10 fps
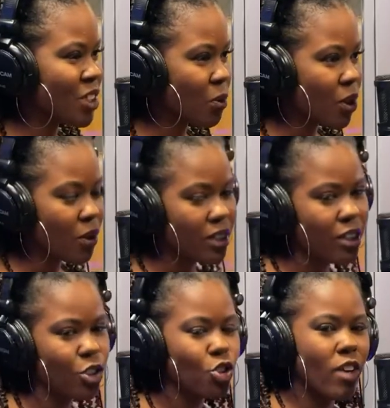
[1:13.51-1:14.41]
So we're going a
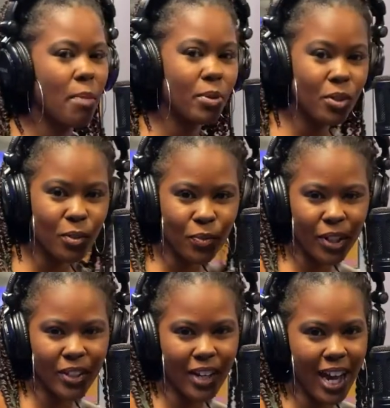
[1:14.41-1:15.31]
little tropical
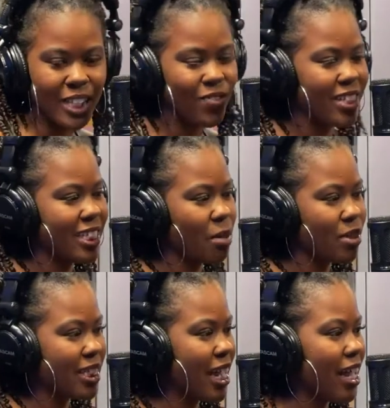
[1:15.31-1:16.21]
for you guys for the
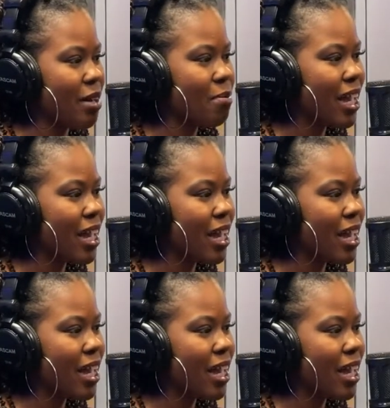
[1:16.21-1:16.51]
summertime.